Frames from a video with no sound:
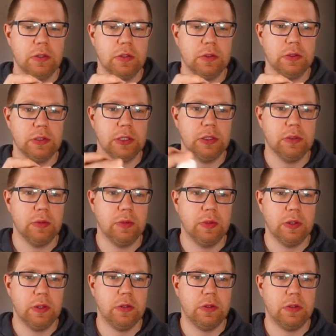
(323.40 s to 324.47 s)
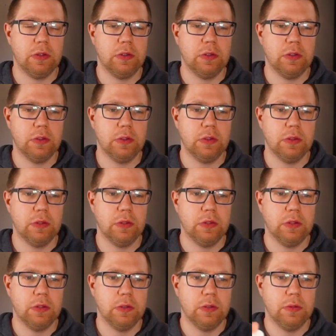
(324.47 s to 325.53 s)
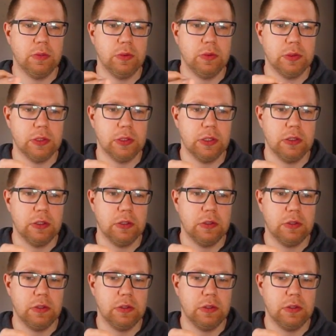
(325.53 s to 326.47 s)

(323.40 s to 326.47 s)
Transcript: take them apart, put together,